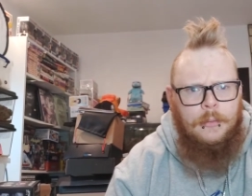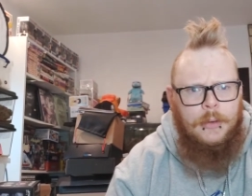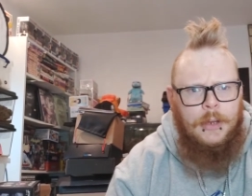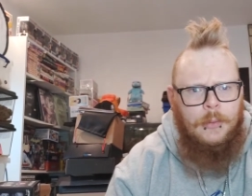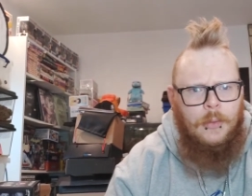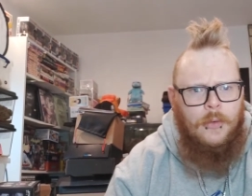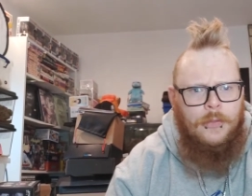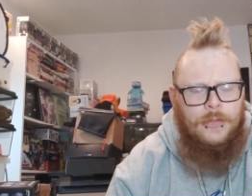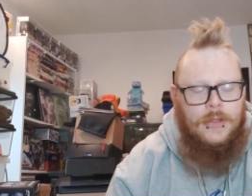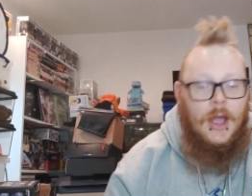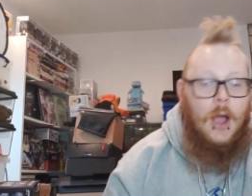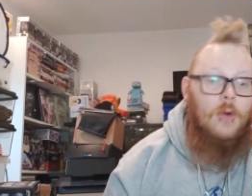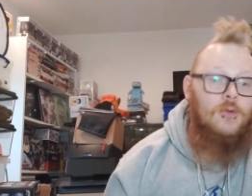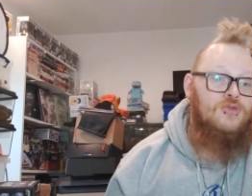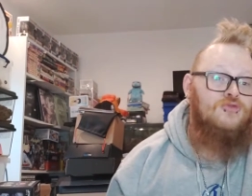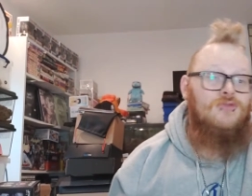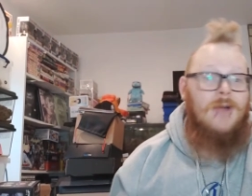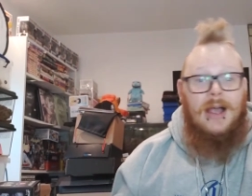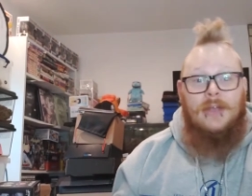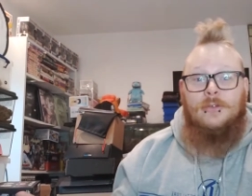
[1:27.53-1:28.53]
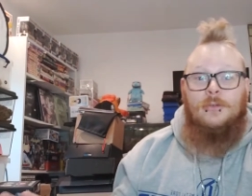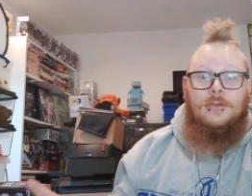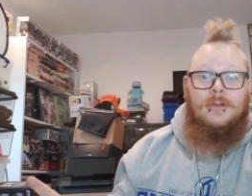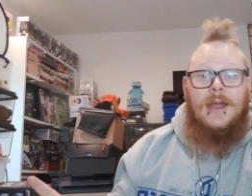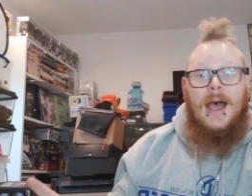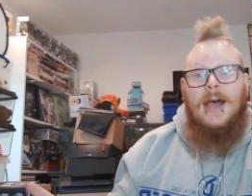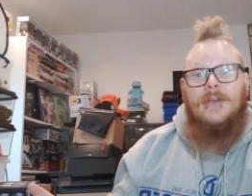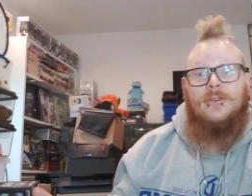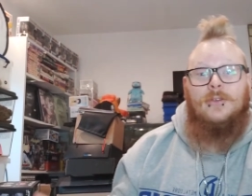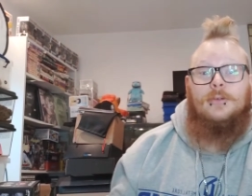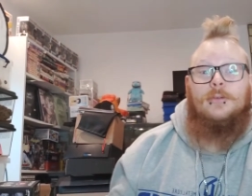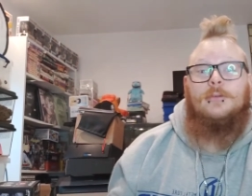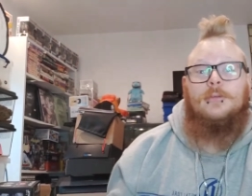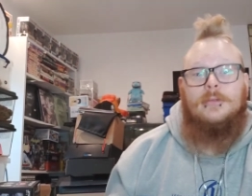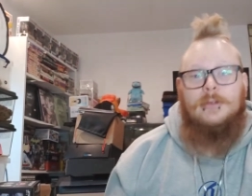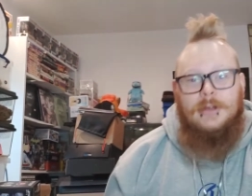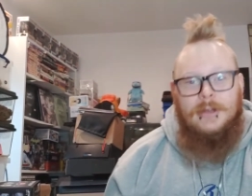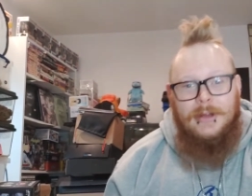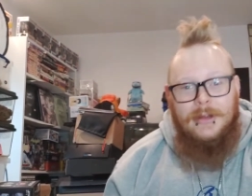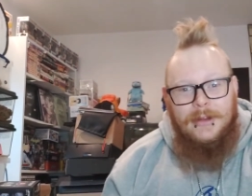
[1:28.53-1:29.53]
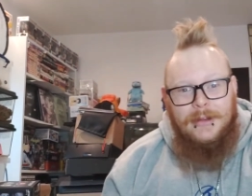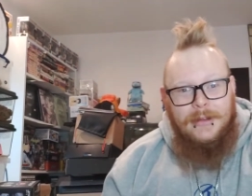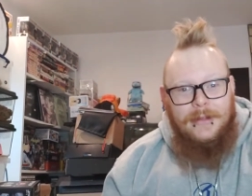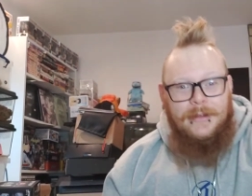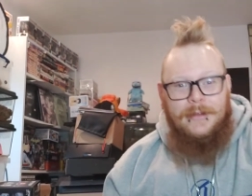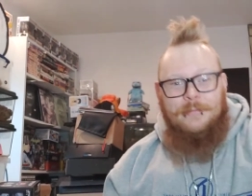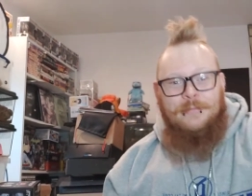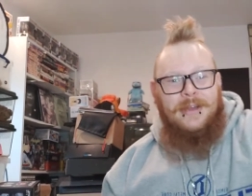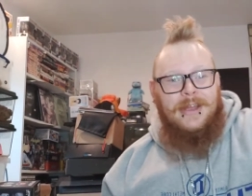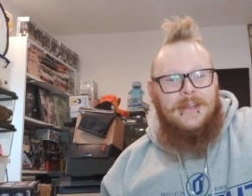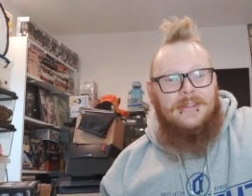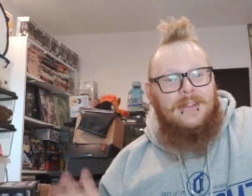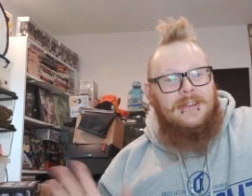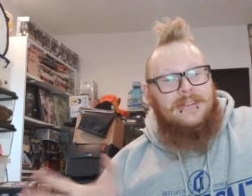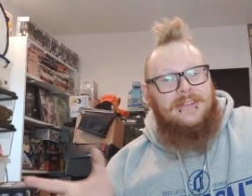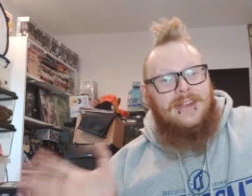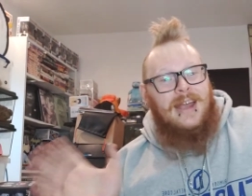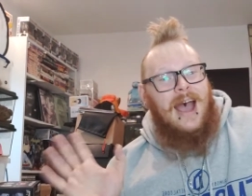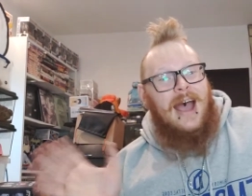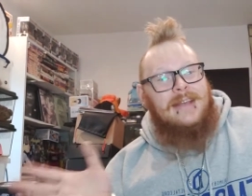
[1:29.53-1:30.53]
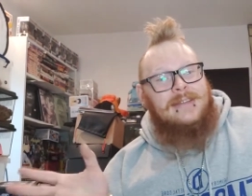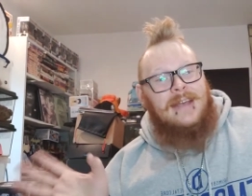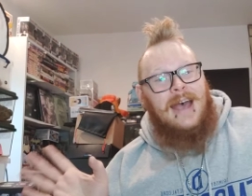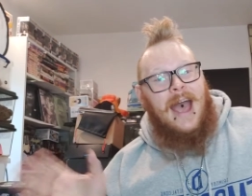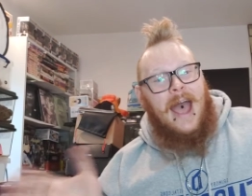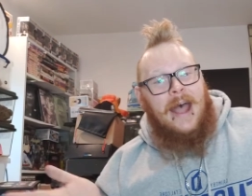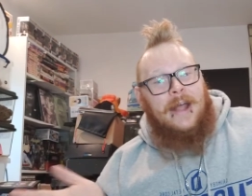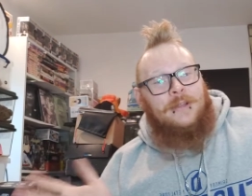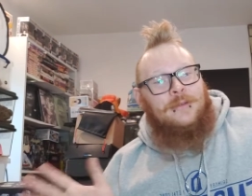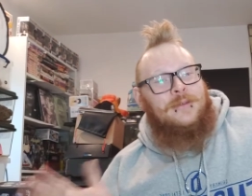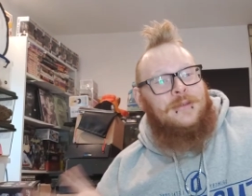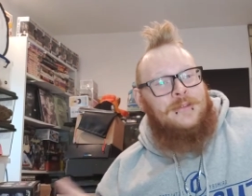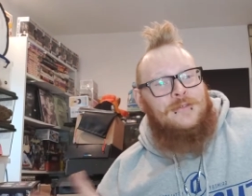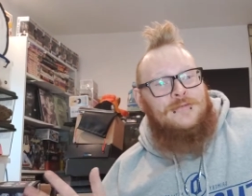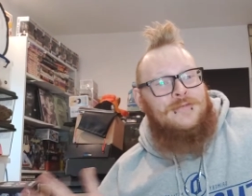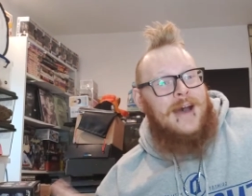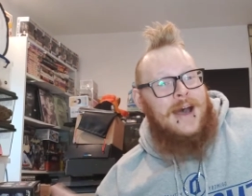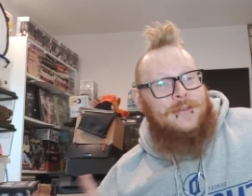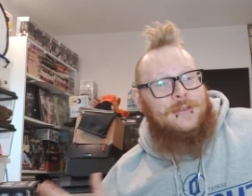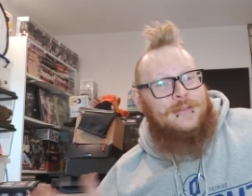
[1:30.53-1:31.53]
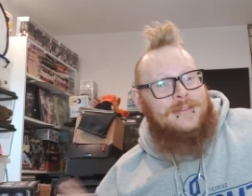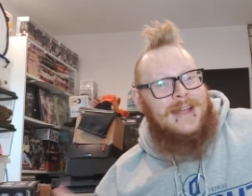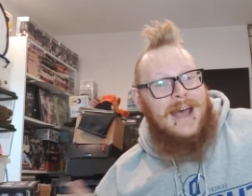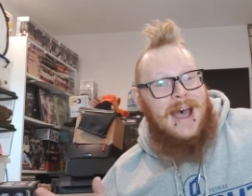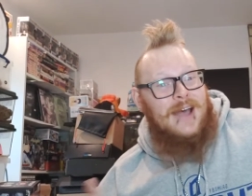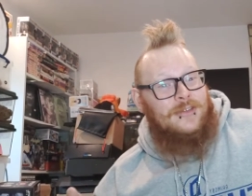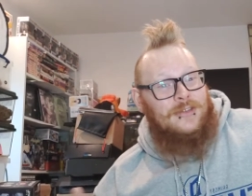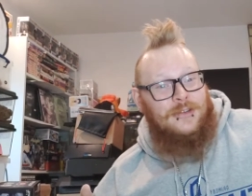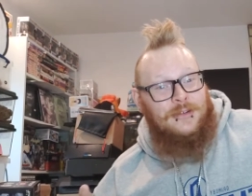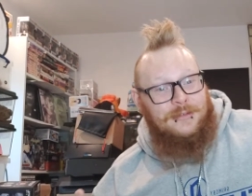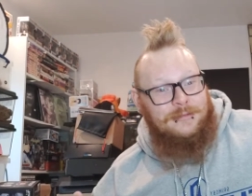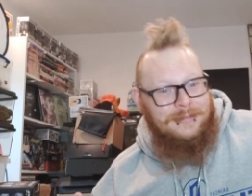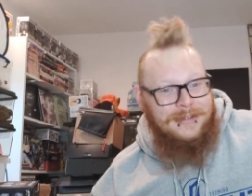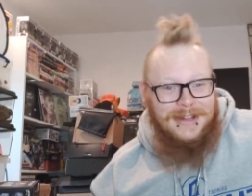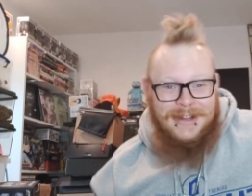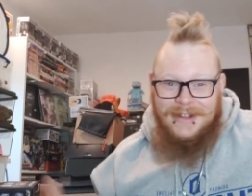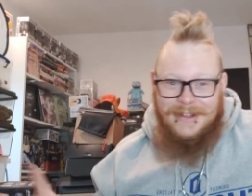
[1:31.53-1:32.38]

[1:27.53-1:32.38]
We want the old razzle dazzle, and bringing the jazz hands with the razzle dazzle.